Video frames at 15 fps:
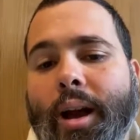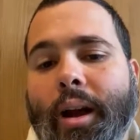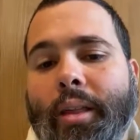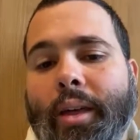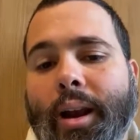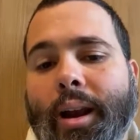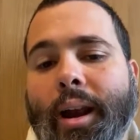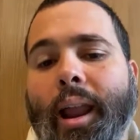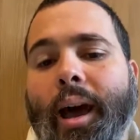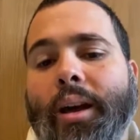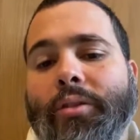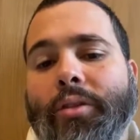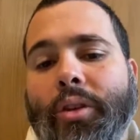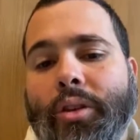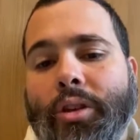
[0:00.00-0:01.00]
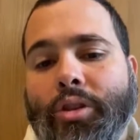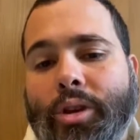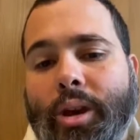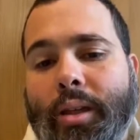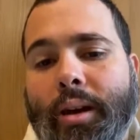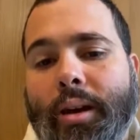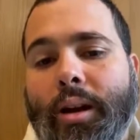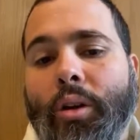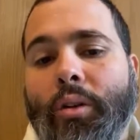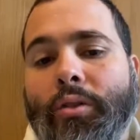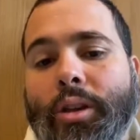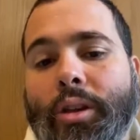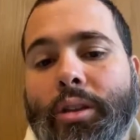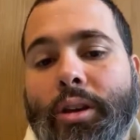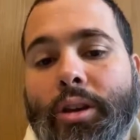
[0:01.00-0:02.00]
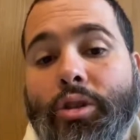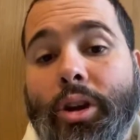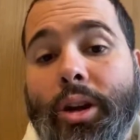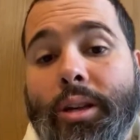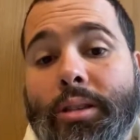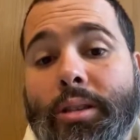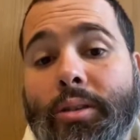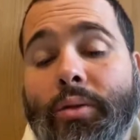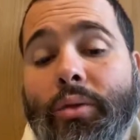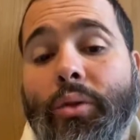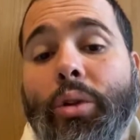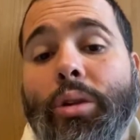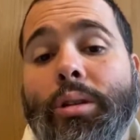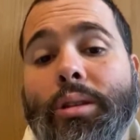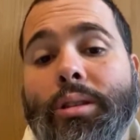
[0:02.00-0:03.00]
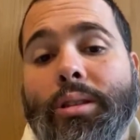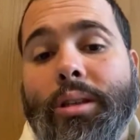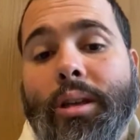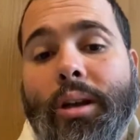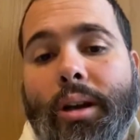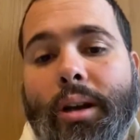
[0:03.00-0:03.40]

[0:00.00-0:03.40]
And that life that they share, that love that they share, is the fullness